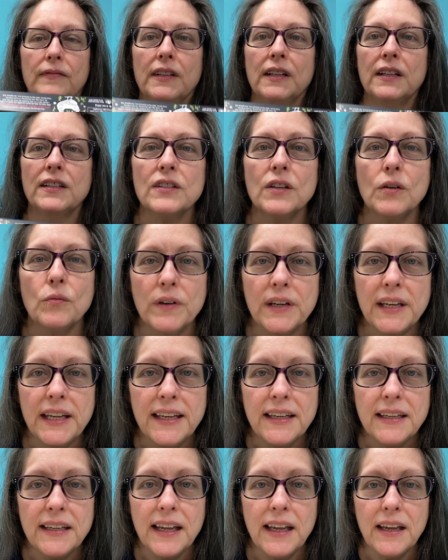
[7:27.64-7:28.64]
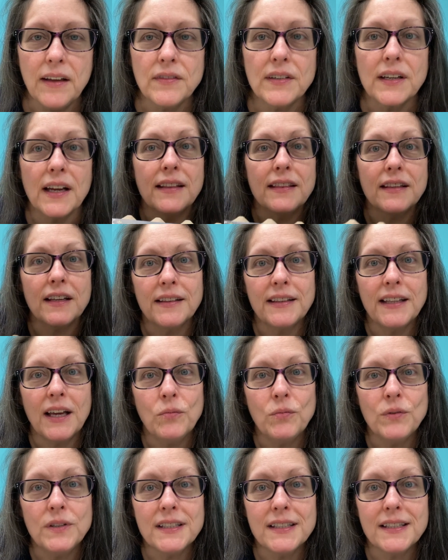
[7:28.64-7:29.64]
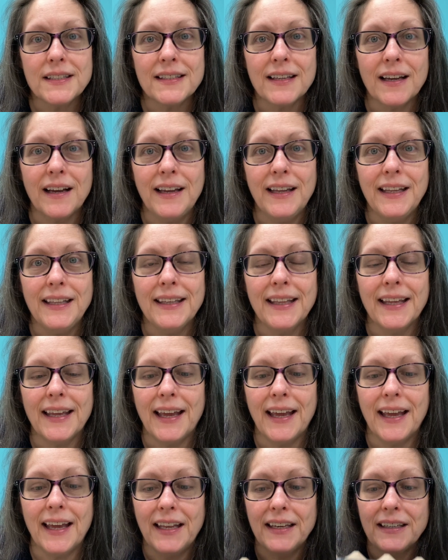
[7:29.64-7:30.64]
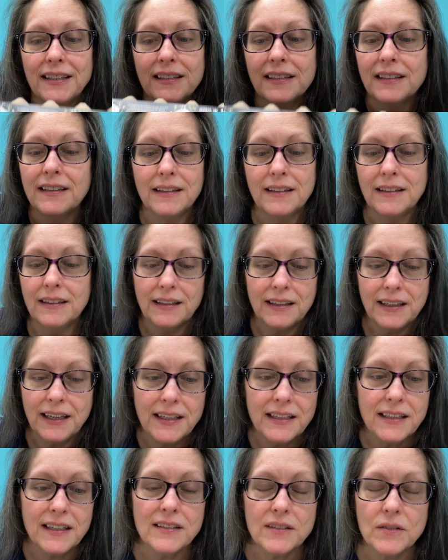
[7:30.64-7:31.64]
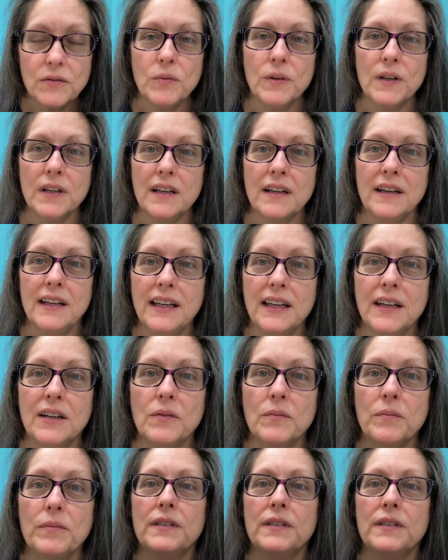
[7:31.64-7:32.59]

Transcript: So when he left, I thought that was a sign that he doesn't want our help.